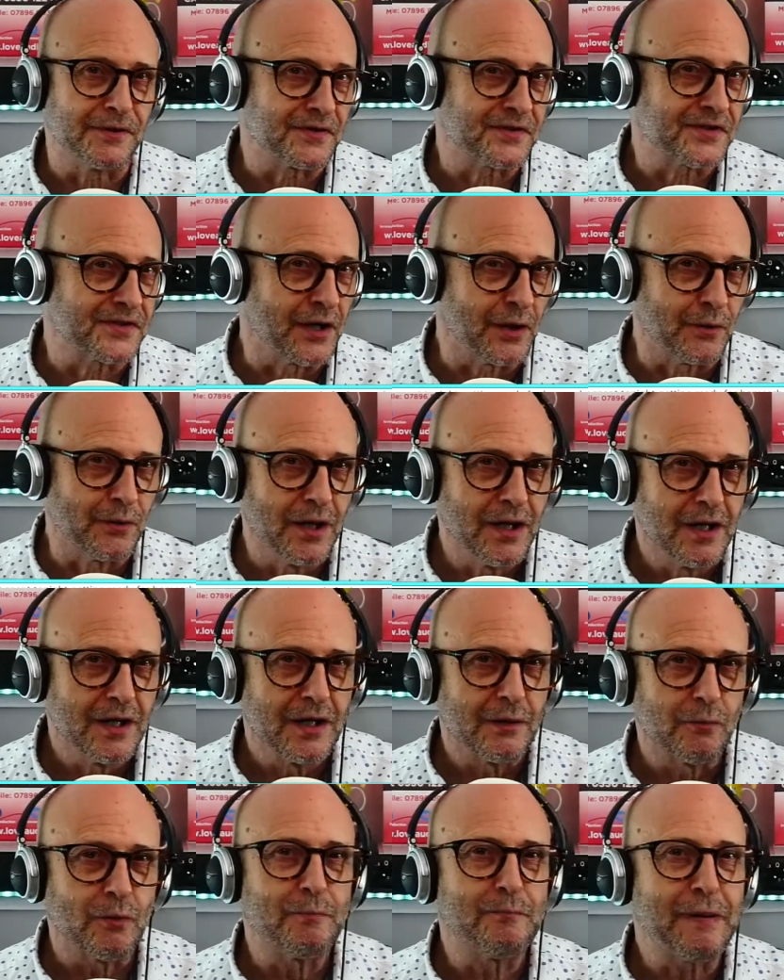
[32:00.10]
So
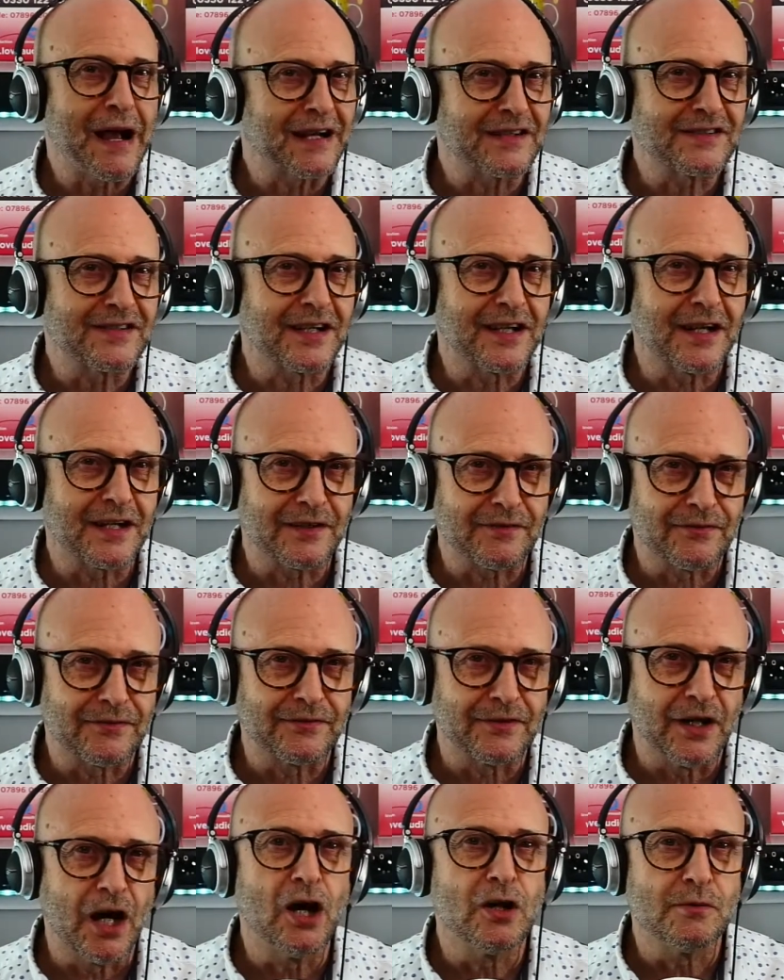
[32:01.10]
we're back to kind of
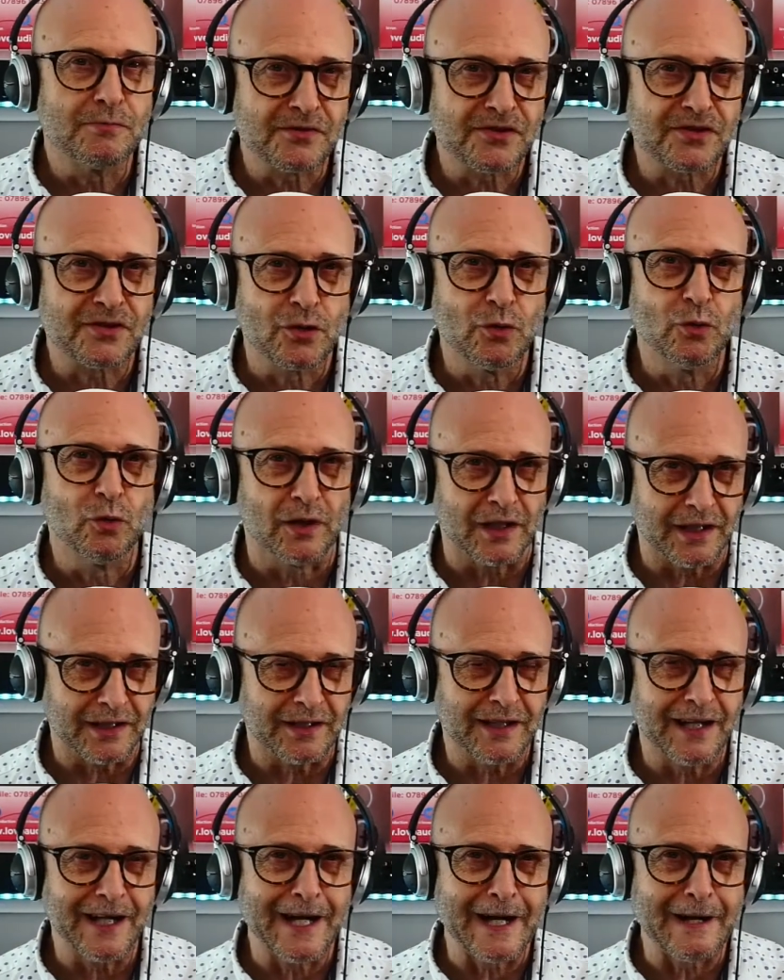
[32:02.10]
homeschooling.
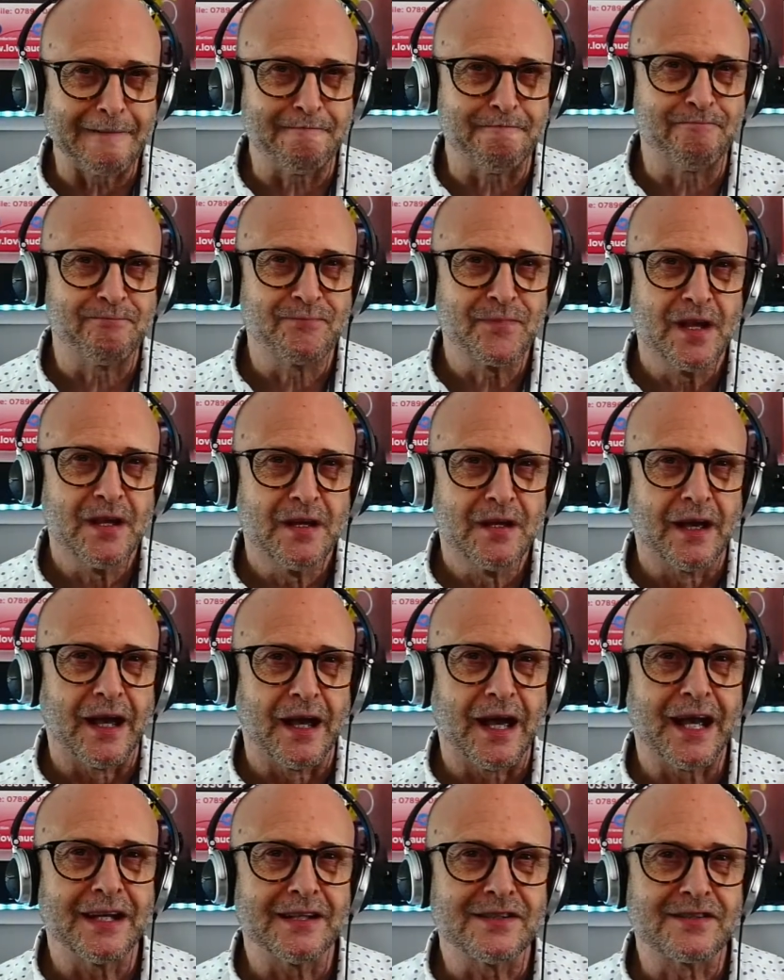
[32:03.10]

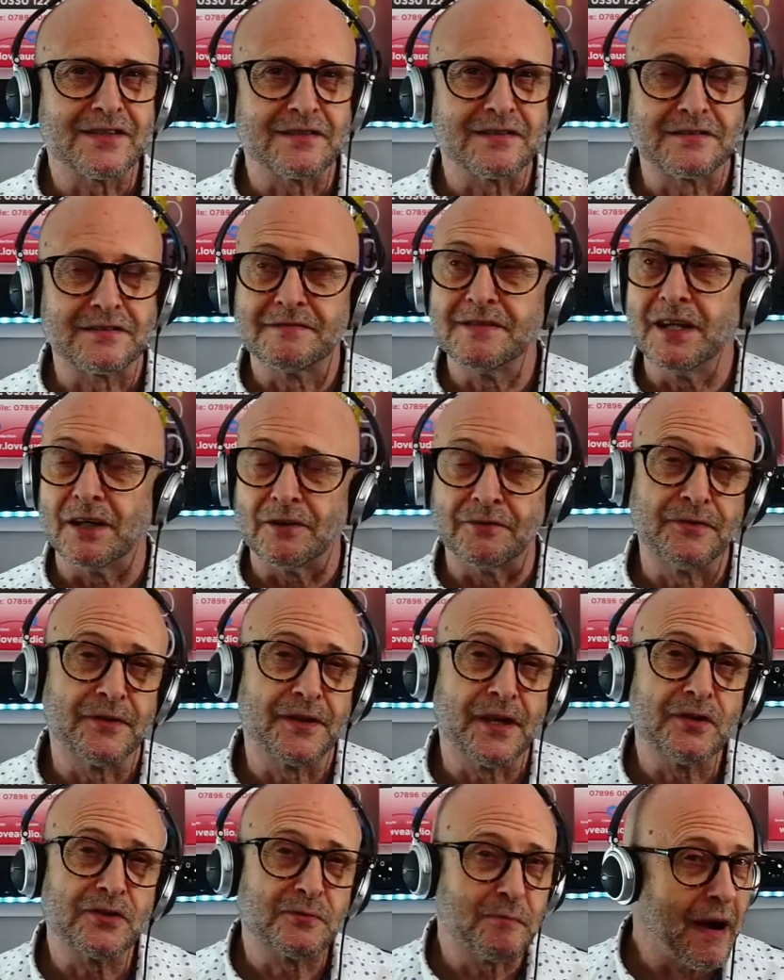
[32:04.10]
And, you know, for
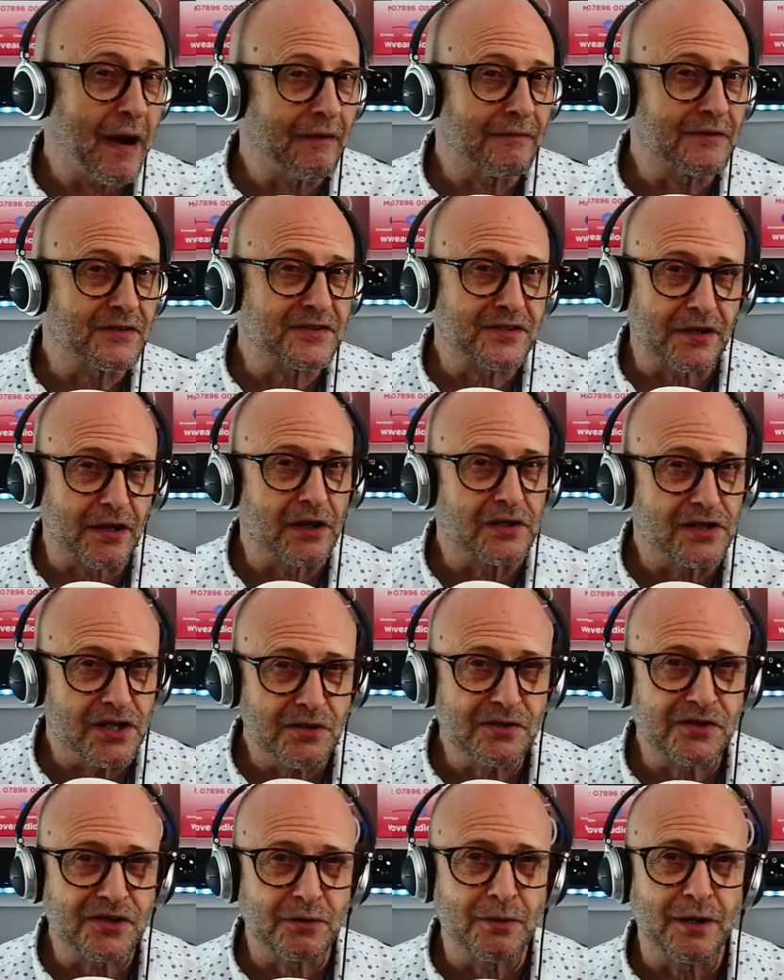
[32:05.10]
those parents that aren't
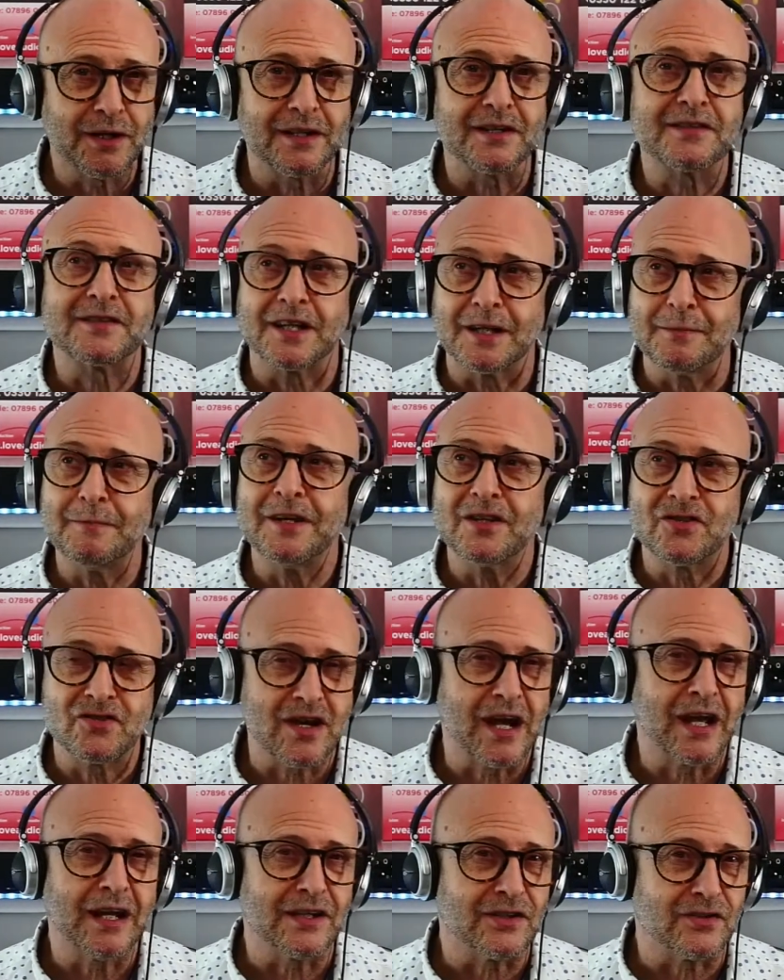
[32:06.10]
used to it, it's going to be a
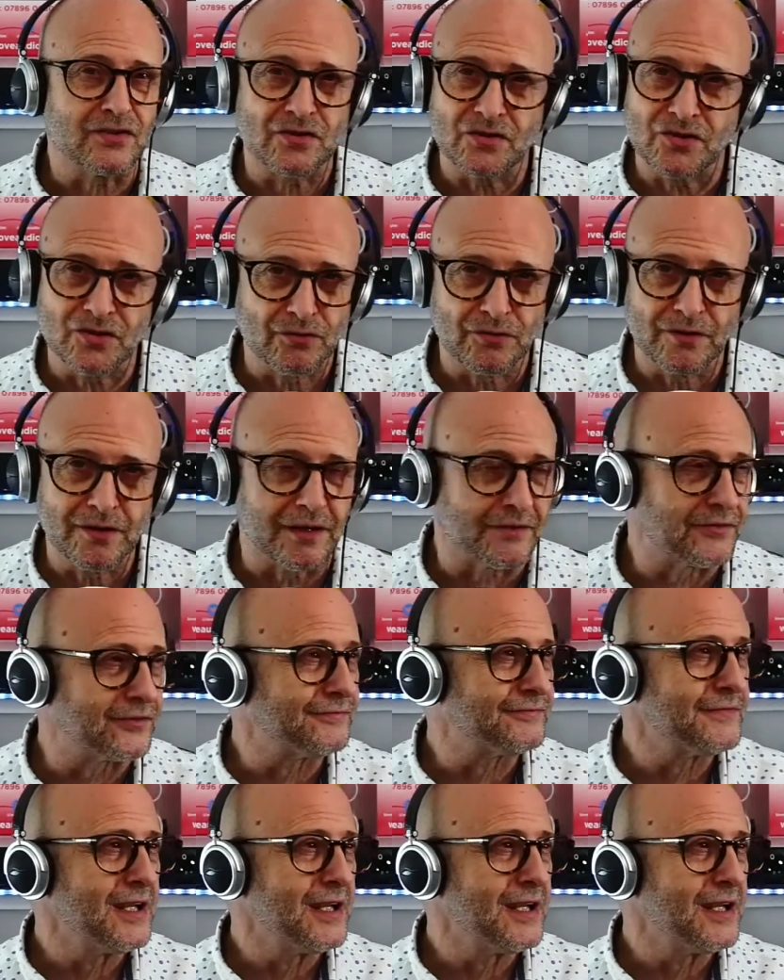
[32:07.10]
challenge, sure enough.